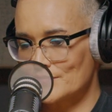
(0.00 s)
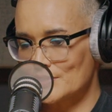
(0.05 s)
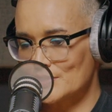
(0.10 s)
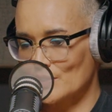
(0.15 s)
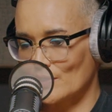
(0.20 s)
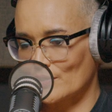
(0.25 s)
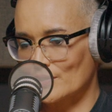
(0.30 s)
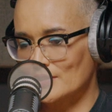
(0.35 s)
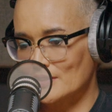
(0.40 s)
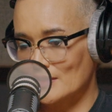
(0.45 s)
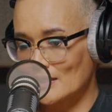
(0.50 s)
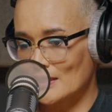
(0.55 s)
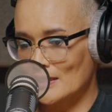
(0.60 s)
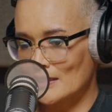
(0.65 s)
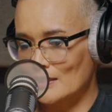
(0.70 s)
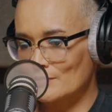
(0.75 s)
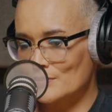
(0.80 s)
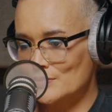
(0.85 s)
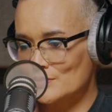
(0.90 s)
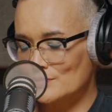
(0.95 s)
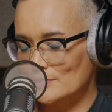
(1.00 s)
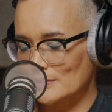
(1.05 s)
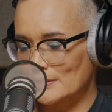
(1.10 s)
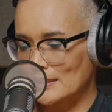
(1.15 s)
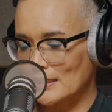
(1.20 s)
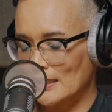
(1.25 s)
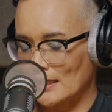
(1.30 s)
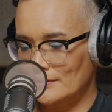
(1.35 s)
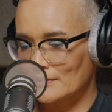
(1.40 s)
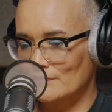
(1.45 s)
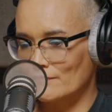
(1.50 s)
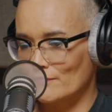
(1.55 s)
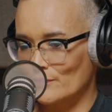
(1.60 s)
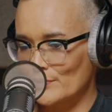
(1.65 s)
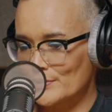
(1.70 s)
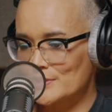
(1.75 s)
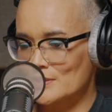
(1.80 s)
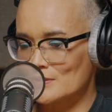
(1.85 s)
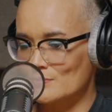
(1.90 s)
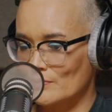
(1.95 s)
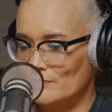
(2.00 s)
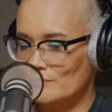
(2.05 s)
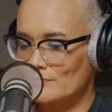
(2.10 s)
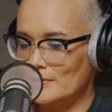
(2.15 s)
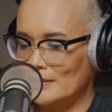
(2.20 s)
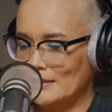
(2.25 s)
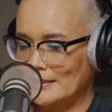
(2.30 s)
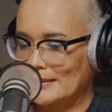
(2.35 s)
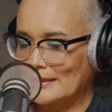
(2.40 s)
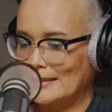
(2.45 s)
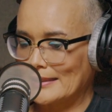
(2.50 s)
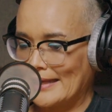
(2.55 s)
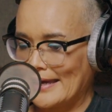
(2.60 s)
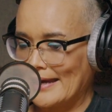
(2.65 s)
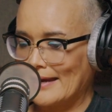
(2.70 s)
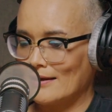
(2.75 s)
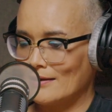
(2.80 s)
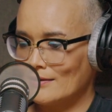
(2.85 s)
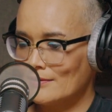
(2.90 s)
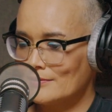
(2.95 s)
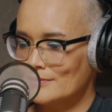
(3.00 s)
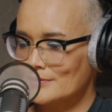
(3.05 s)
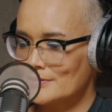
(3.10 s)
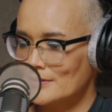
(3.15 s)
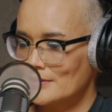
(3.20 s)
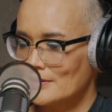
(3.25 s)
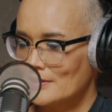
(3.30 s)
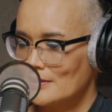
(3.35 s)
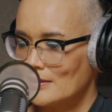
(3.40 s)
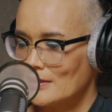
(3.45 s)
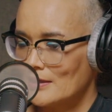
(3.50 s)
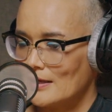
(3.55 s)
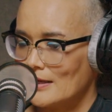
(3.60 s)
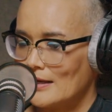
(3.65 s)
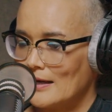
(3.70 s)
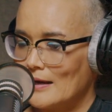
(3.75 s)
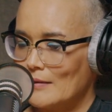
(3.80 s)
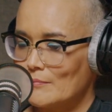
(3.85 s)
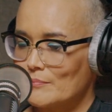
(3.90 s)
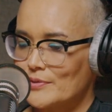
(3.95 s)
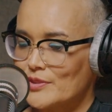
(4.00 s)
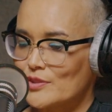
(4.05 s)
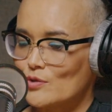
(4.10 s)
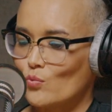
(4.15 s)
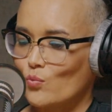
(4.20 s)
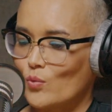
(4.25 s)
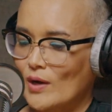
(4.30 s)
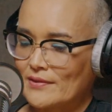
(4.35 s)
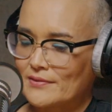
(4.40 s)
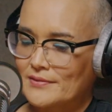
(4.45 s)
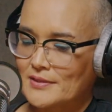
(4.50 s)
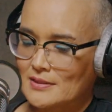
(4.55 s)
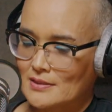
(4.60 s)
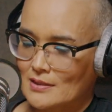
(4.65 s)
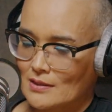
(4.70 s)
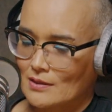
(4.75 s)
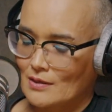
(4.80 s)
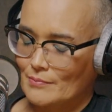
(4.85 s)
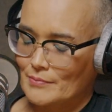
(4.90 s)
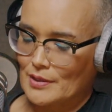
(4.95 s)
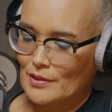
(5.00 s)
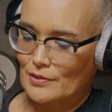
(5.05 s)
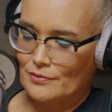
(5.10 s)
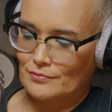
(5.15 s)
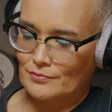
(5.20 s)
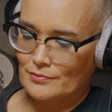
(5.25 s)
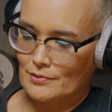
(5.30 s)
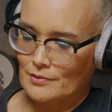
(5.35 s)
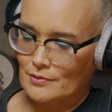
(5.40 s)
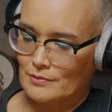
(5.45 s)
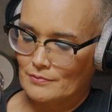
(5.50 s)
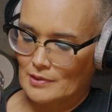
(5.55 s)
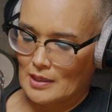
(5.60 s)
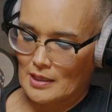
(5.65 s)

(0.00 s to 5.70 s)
So, it was really hard. The voices were really loud. But the one thing that got me through,